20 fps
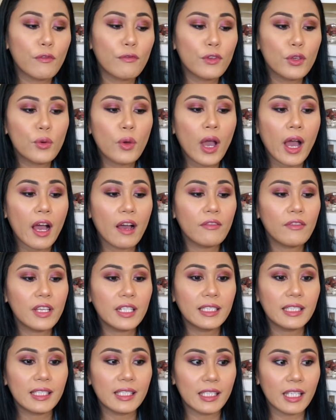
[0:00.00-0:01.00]
If you
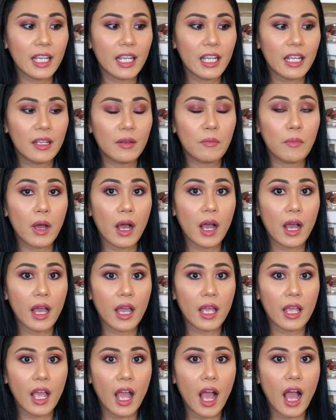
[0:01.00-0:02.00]
haven't seen
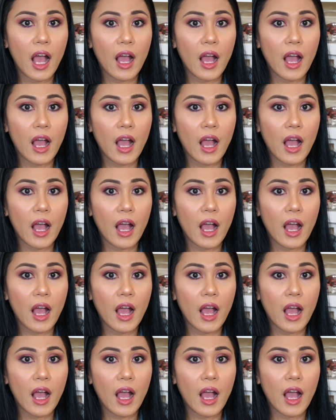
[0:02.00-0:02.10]
my